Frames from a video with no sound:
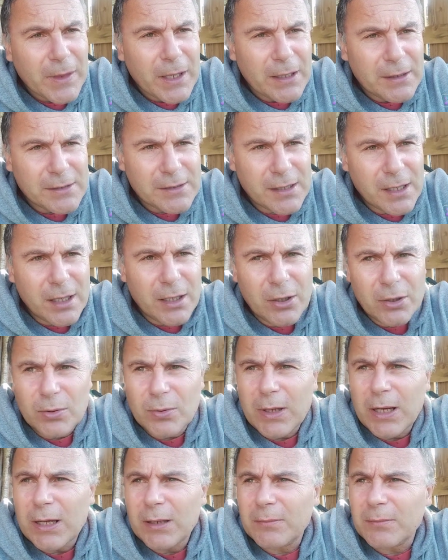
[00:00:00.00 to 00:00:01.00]
So
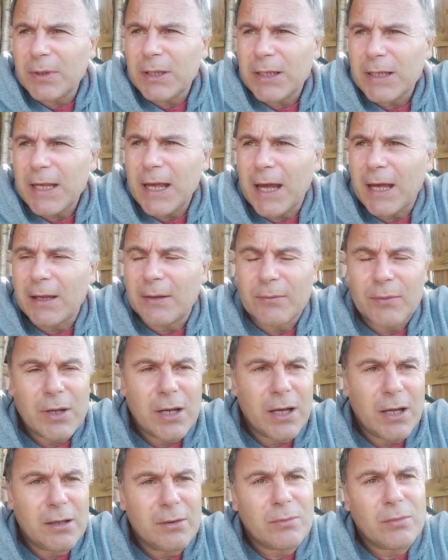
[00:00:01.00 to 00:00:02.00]
um, yeah,
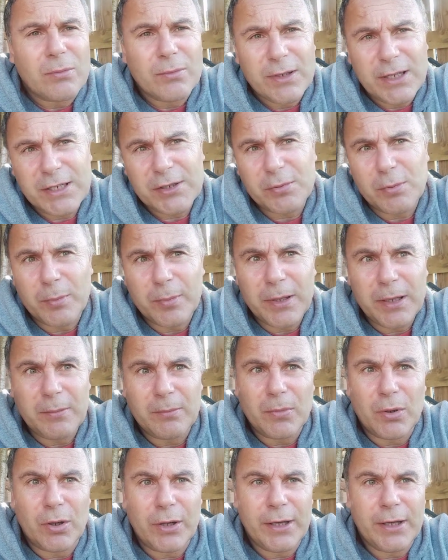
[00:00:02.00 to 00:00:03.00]
uh, this will be
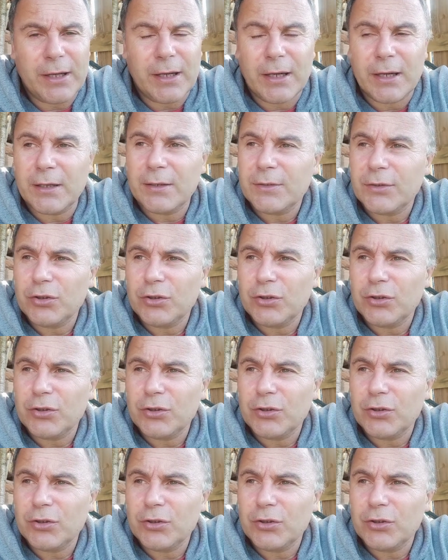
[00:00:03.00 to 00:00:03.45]
my uh,